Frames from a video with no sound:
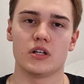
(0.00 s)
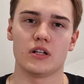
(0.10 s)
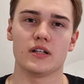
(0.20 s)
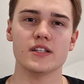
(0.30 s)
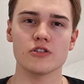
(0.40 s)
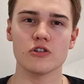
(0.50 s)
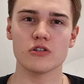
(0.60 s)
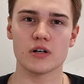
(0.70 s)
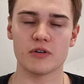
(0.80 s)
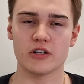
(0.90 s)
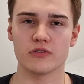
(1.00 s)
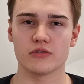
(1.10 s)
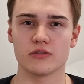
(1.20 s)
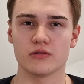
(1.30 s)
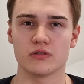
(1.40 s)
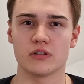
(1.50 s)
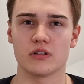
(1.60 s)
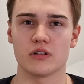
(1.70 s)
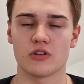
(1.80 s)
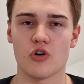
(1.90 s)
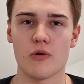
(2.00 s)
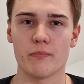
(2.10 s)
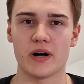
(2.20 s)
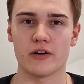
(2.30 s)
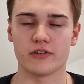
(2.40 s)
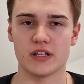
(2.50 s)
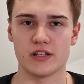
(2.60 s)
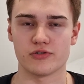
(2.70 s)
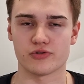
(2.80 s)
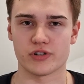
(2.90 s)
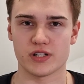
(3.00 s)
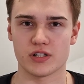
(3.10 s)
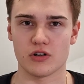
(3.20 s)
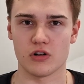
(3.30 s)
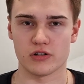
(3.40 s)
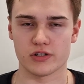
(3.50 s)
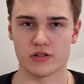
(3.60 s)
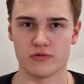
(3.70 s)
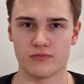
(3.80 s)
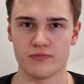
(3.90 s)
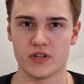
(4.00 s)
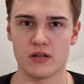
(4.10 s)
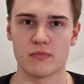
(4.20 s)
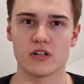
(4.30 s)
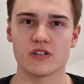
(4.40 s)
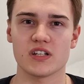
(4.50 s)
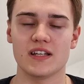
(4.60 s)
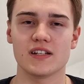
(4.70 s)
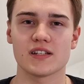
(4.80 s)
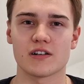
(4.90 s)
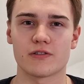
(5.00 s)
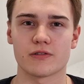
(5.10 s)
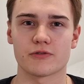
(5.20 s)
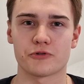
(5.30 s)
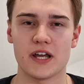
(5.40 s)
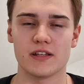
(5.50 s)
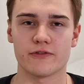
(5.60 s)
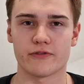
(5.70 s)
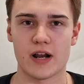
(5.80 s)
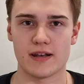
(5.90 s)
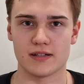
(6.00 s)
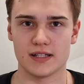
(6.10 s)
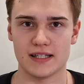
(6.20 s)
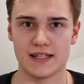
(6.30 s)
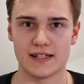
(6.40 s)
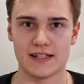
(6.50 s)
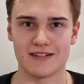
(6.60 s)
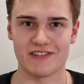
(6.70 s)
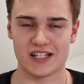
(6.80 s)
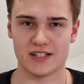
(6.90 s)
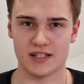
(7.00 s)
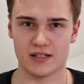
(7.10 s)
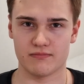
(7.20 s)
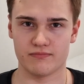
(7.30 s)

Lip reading: Let's talk about compound interest also, because it is our great friend in investing.